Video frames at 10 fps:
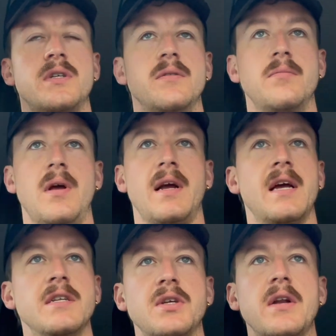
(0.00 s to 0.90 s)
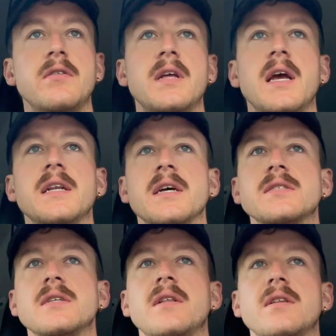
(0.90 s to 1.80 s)
And again, generally it
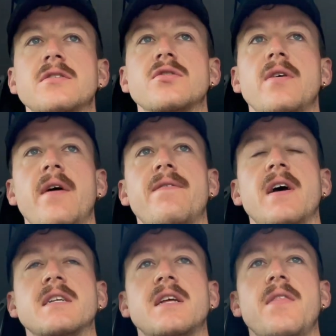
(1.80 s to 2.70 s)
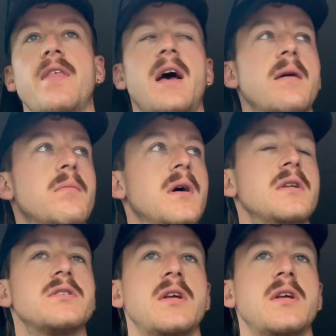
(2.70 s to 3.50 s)
doesn't affect it that much,